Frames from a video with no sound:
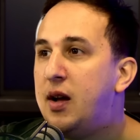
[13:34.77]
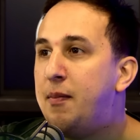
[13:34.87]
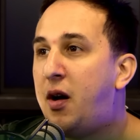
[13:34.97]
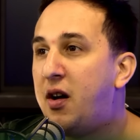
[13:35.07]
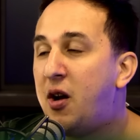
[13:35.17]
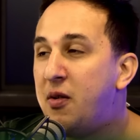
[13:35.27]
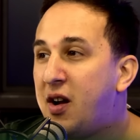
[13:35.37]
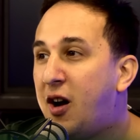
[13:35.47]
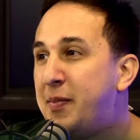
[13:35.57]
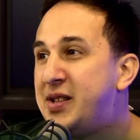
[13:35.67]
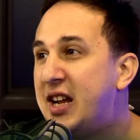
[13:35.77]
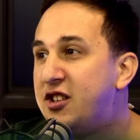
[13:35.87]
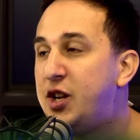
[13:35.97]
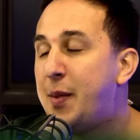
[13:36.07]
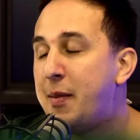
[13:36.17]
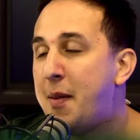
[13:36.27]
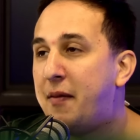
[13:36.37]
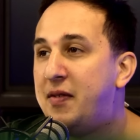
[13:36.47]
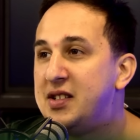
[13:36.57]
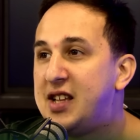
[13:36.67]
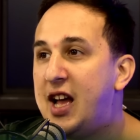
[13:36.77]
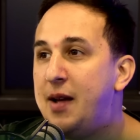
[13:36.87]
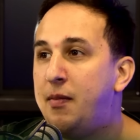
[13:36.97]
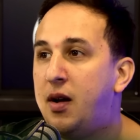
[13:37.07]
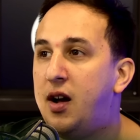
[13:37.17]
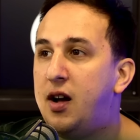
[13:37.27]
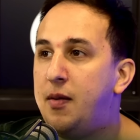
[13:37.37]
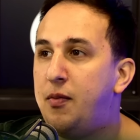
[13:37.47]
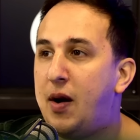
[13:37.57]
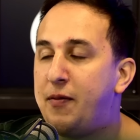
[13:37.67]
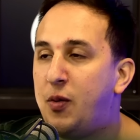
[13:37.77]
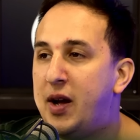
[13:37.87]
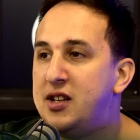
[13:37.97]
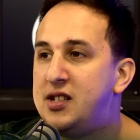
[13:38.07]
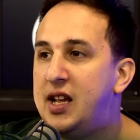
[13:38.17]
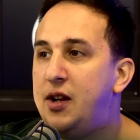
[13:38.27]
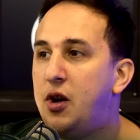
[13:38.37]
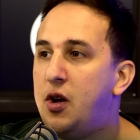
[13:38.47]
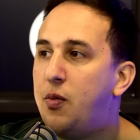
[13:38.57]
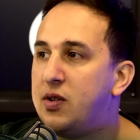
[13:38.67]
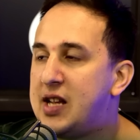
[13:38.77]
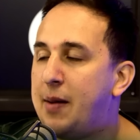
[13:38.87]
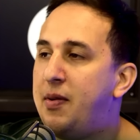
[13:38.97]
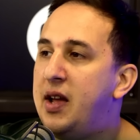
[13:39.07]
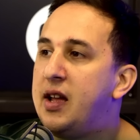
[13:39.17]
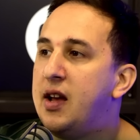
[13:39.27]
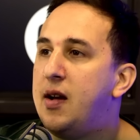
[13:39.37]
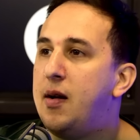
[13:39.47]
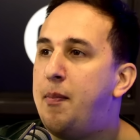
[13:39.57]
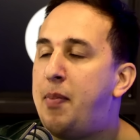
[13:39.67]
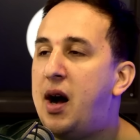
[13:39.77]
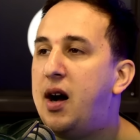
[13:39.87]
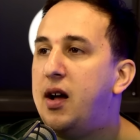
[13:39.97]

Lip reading: Martin Odegaard potentially might be back for this game. We'll have to wait and see what's happening. But